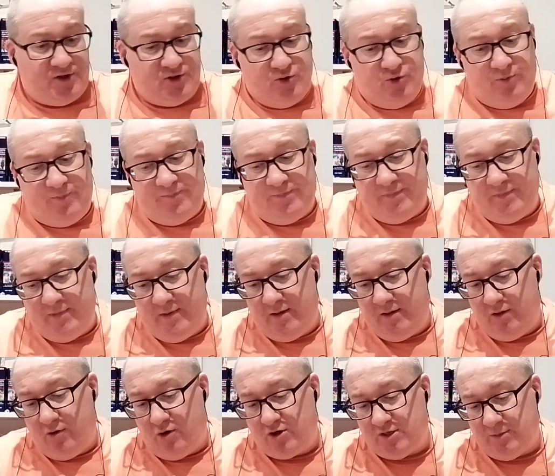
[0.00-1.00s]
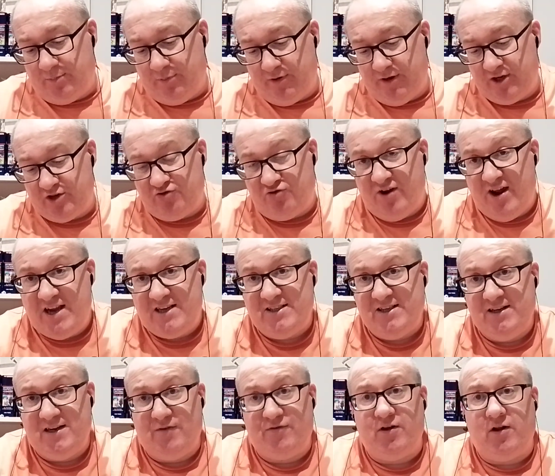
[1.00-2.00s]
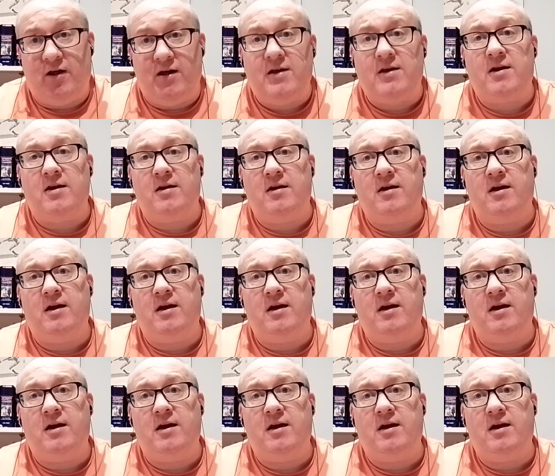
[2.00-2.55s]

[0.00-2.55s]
So lots of players rested, if you like,